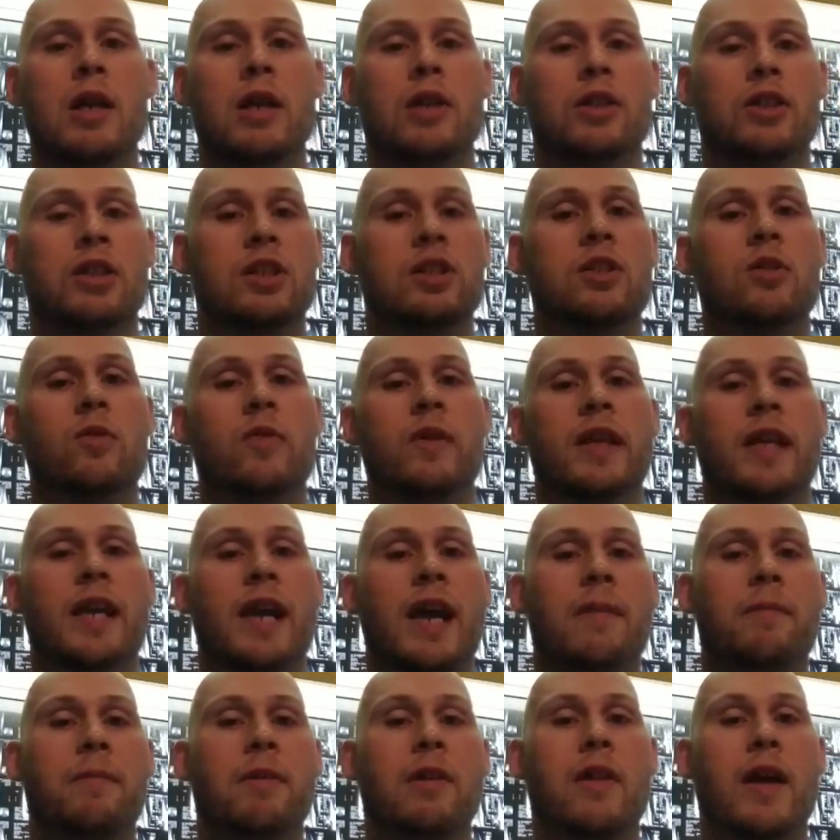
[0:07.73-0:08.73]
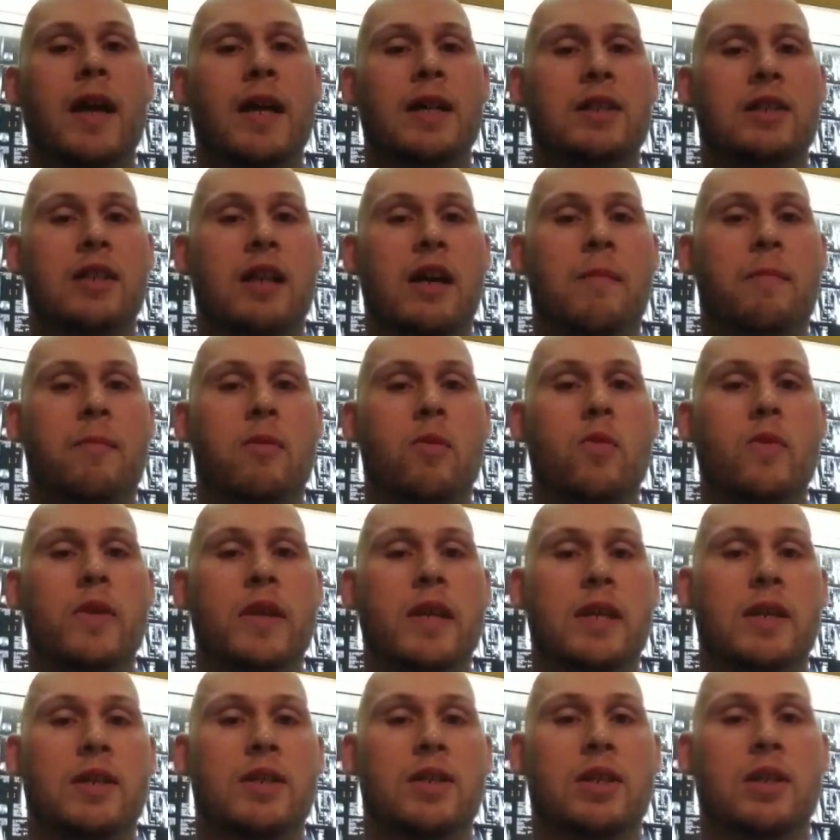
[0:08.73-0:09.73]
Just to recap the last couple
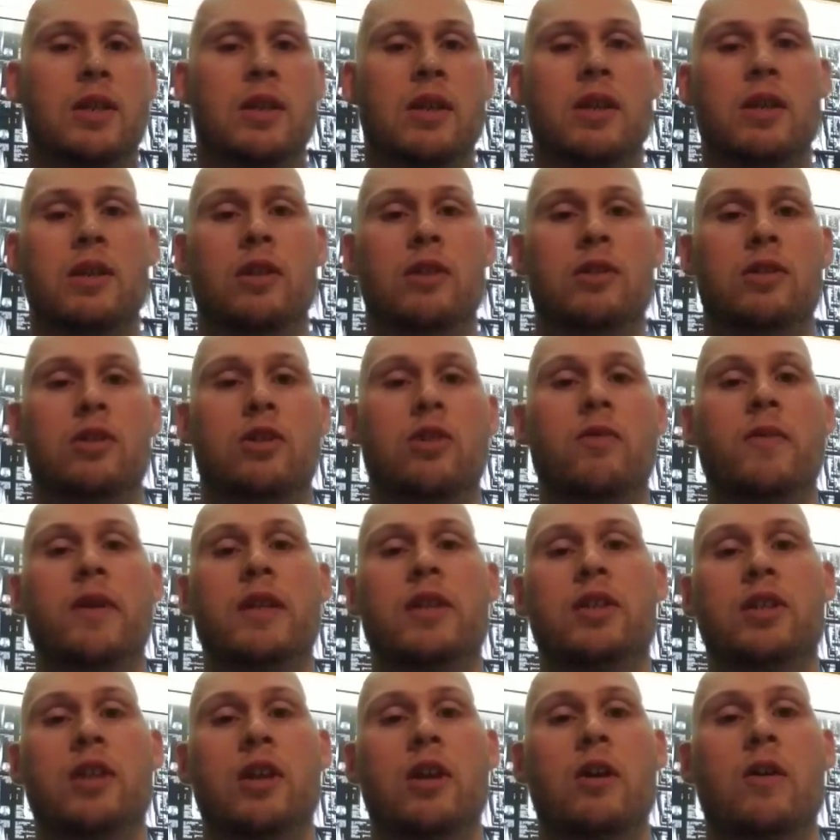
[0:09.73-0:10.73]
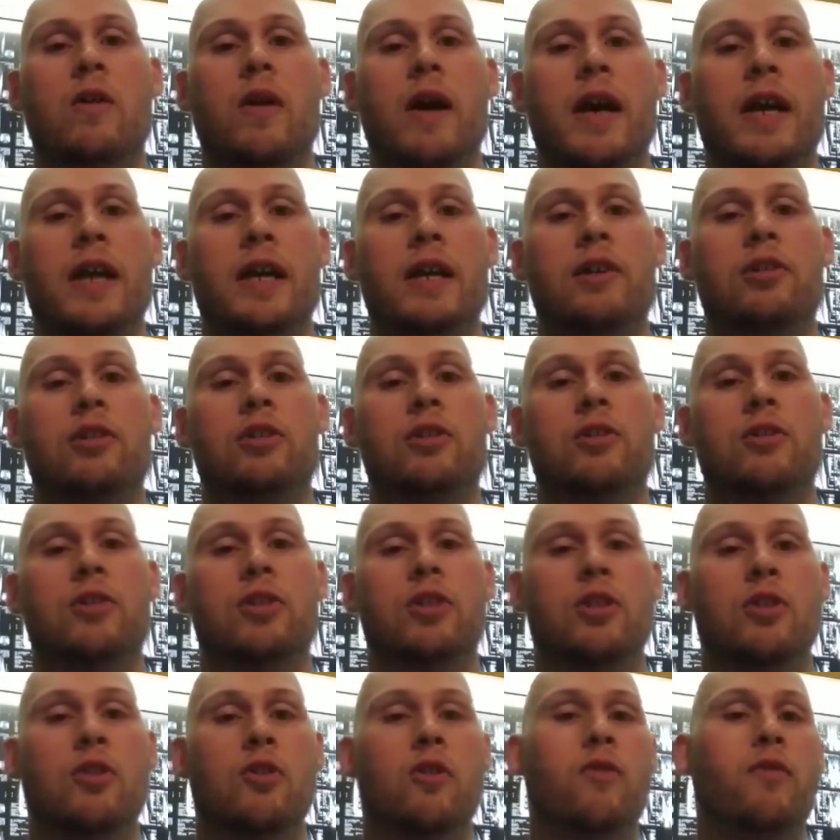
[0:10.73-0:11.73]
weeks. 2 weeks ago I
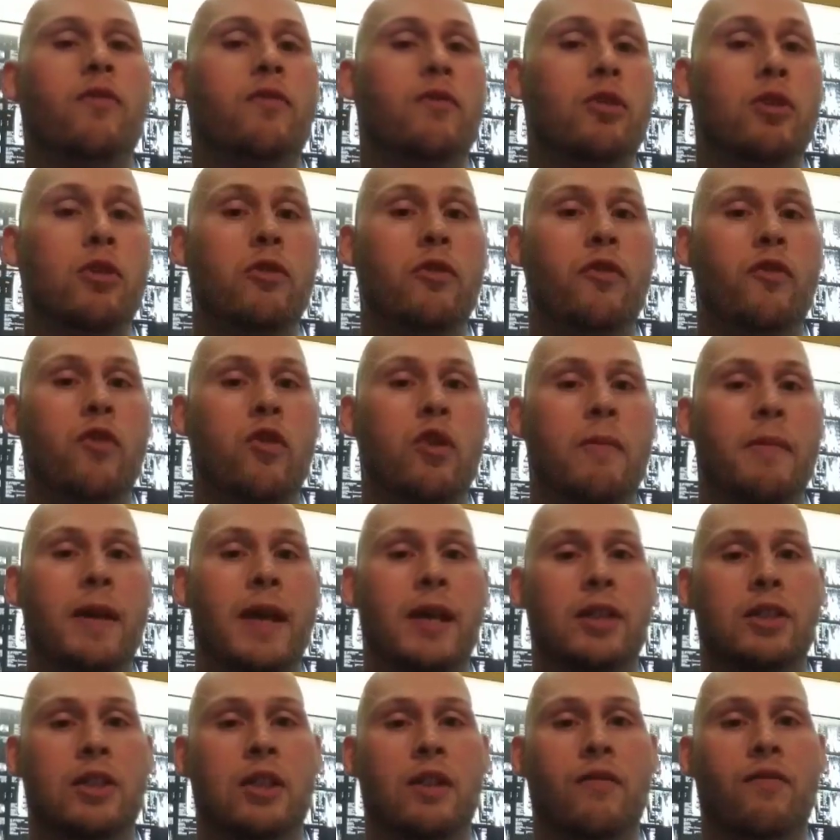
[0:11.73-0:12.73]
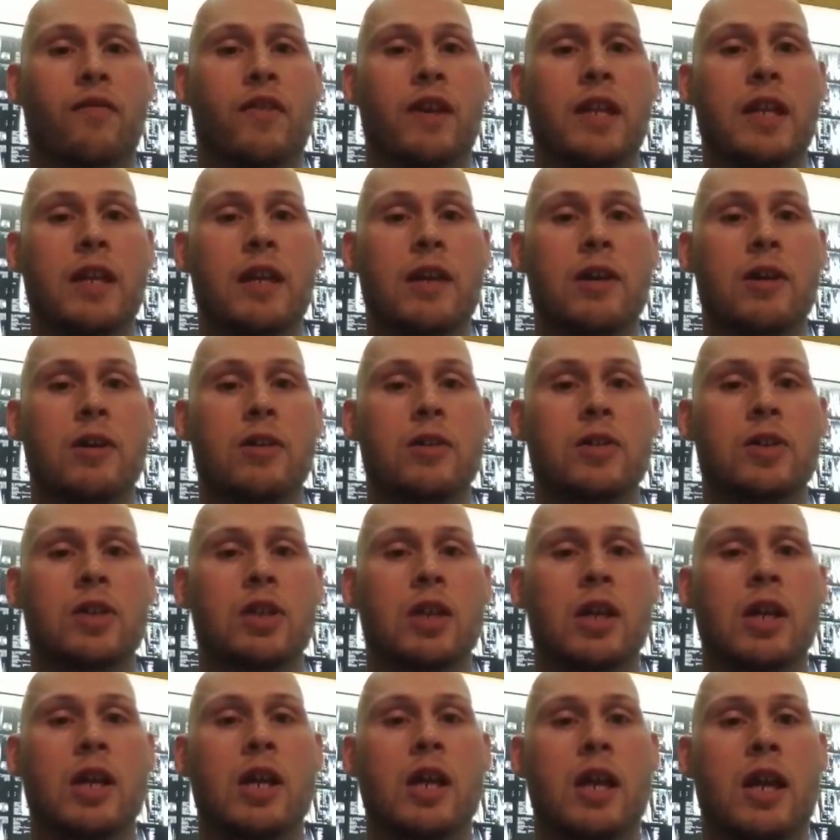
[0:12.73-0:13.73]
introduced a new format to the videos,
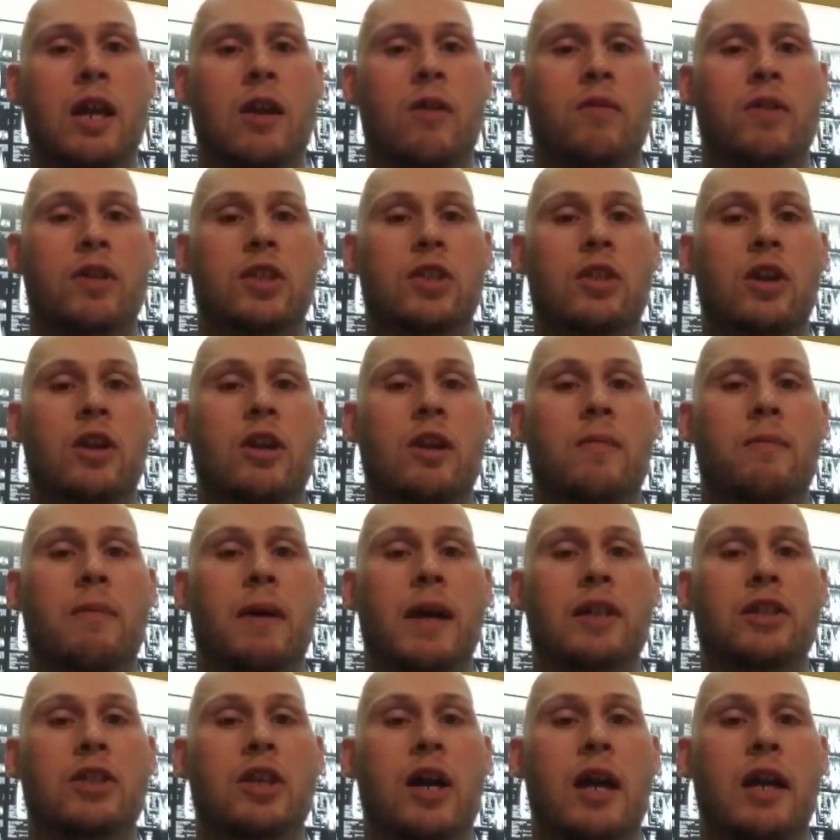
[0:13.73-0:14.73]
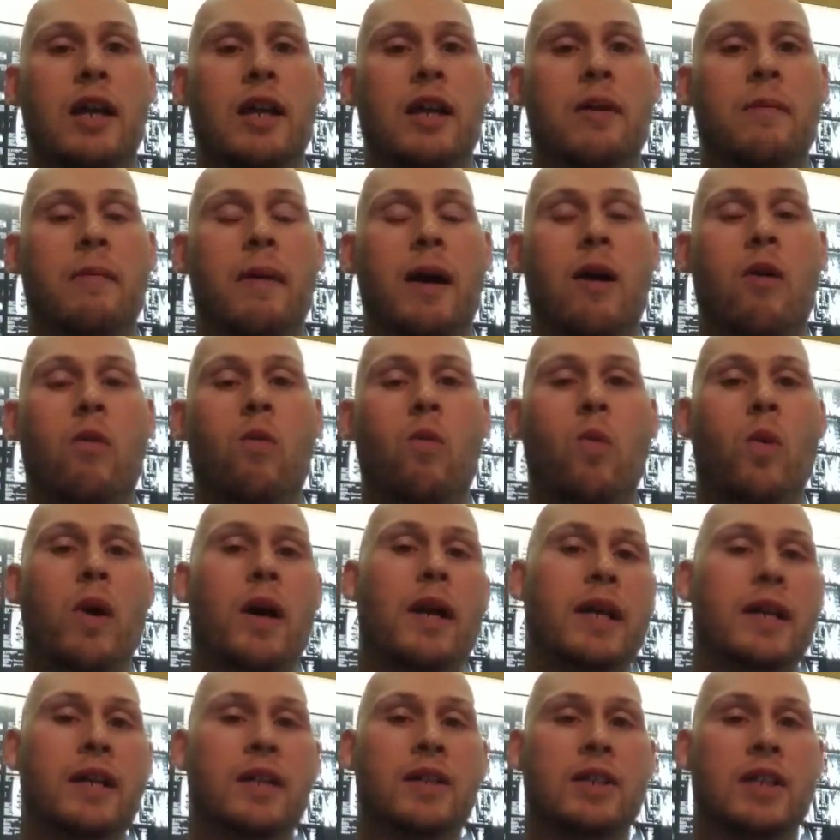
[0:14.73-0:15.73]
and we started by talking about
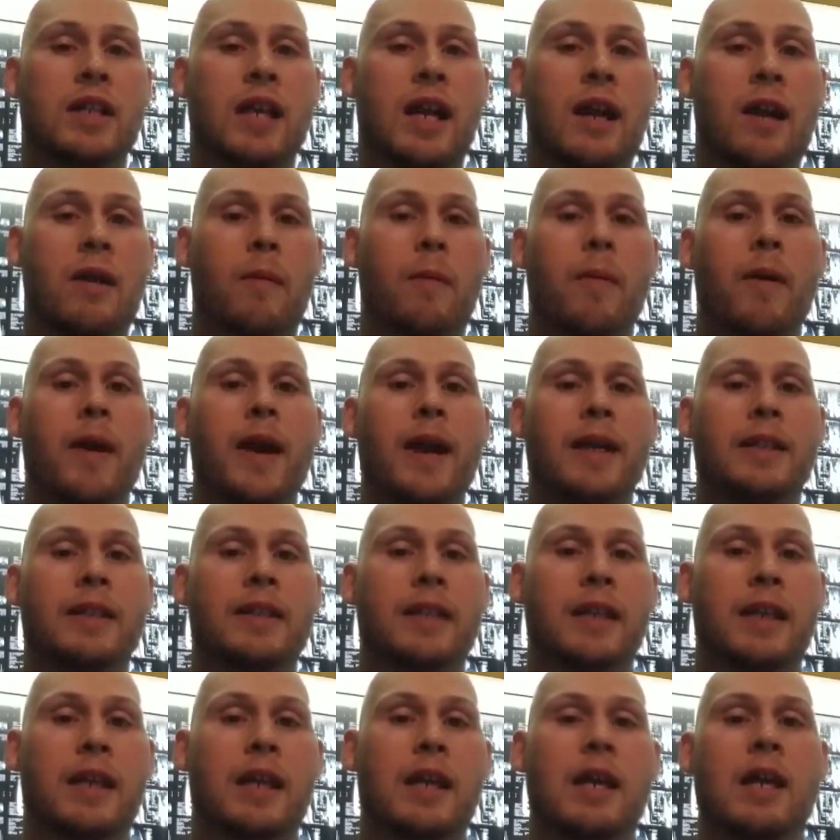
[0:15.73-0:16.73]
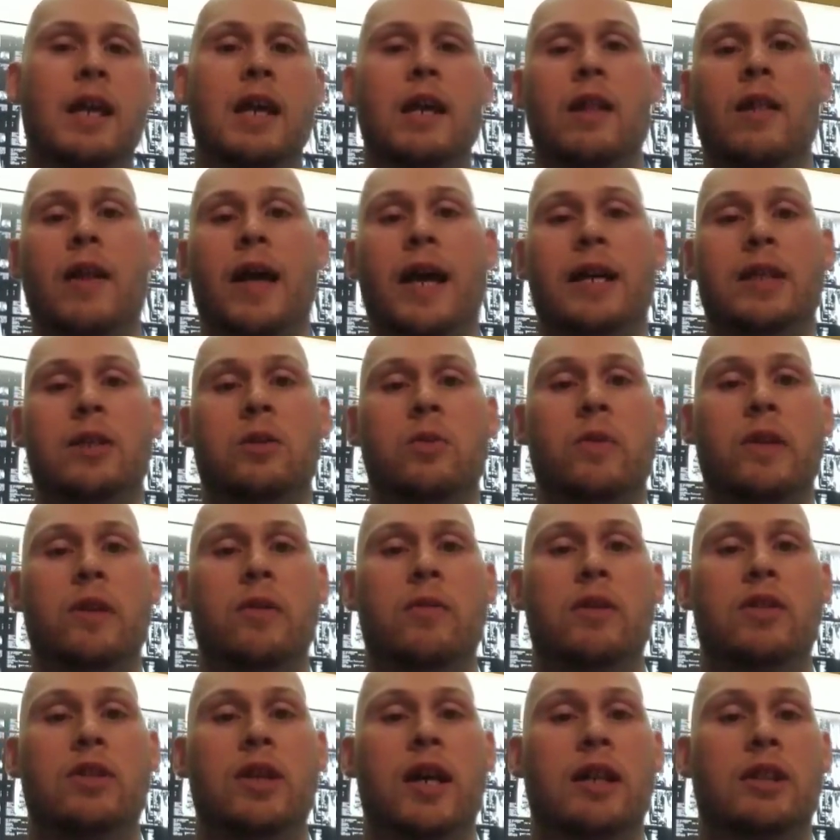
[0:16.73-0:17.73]
what is chiropractic. Last week
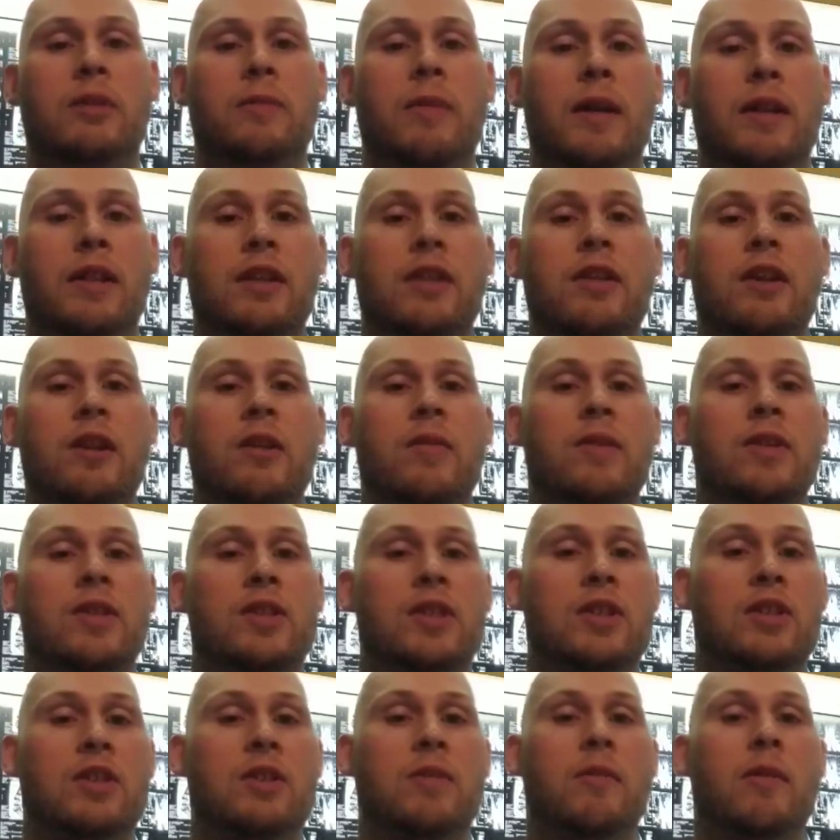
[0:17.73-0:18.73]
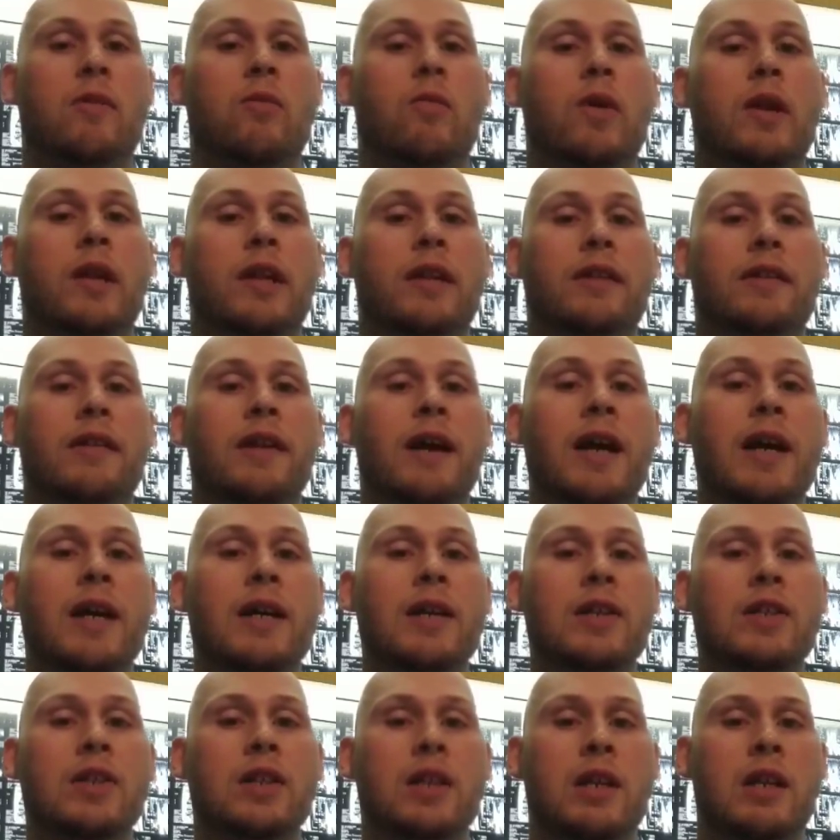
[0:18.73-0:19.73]
we talked about the nervous system and what it
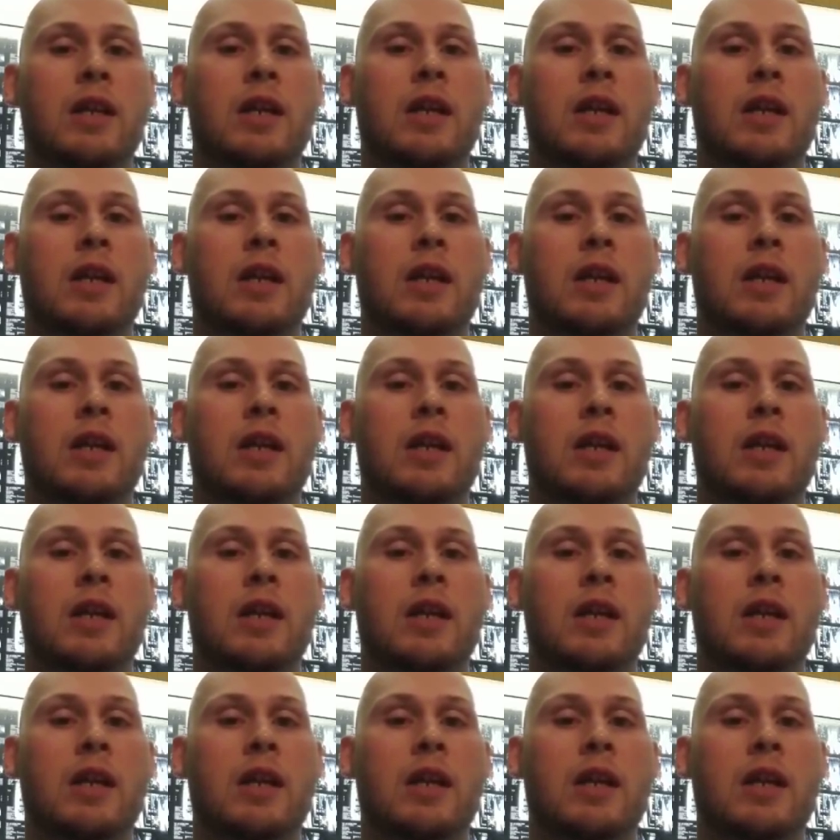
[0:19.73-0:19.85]
does.